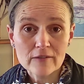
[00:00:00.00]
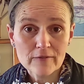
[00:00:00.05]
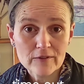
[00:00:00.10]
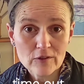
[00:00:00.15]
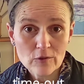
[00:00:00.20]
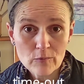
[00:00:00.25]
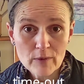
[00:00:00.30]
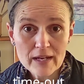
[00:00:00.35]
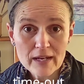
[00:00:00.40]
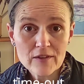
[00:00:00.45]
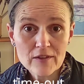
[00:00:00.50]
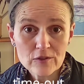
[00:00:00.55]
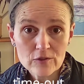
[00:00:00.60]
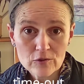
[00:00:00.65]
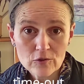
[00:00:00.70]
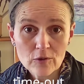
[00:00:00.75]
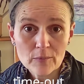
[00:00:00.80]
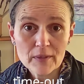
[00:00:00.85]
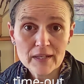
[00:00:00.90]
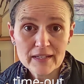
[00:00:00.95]
in the way that you
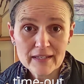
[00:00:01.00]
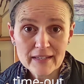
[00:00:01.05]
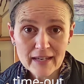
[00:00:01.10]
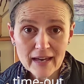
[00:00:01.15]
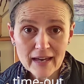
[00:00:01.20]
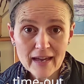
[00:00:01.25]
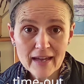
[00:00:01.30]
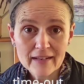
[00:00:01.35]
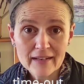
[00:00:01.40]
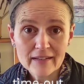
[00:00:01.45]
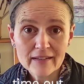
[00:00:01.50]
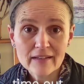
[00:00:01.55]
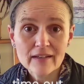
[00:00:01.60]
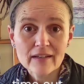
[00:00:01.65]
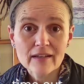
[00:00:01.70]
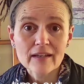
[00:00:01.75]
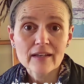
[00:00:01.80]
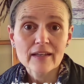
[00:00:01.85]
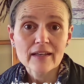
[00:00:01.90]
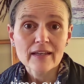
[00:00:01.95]
normally can,
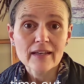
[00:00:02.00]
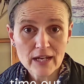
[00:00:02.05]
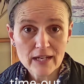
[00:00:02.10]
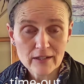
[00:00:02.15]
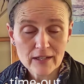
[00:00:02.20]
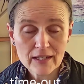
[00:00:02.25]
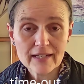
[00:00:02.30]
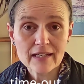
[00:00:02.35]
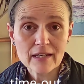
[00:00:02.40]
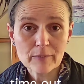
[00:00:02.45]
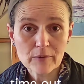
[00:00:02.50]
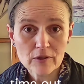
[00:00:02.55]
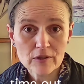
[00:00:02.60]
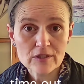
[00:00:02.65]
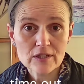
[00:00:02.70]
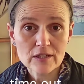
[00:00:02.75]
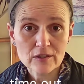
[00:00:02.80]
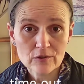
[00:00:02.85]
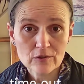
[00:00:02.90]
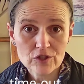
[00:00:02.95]
end up
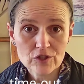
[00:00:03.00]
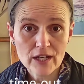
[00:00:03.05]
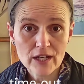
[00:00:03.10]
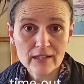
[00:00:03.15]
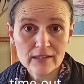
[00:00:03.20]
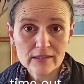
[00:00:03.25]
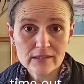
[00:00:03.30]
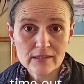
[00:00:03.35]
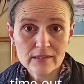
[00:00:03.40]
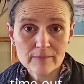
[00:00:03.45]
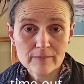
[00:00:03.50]
hurting your child.